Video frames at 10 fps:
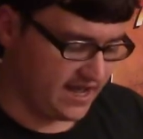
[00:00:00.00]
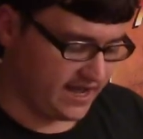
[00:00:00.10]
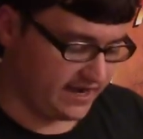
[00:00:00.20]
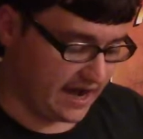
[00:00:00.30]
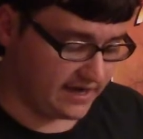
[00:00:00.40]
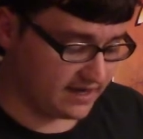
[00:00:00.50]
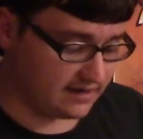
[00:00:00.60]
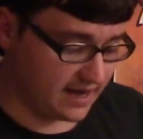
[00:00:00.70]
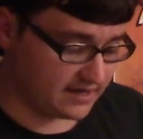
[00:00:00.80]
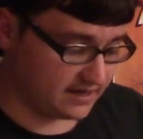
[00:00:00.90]
and I
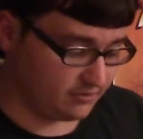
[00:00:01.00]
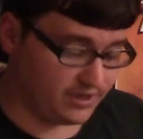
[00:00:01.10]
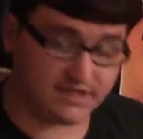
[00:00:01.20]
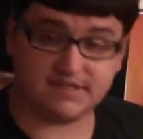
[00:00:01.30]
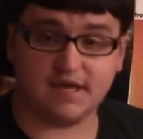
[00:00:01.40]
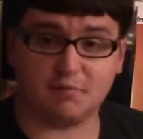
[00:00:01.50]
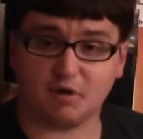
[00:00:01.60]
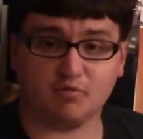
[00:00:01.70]
gotta I gotta read his name.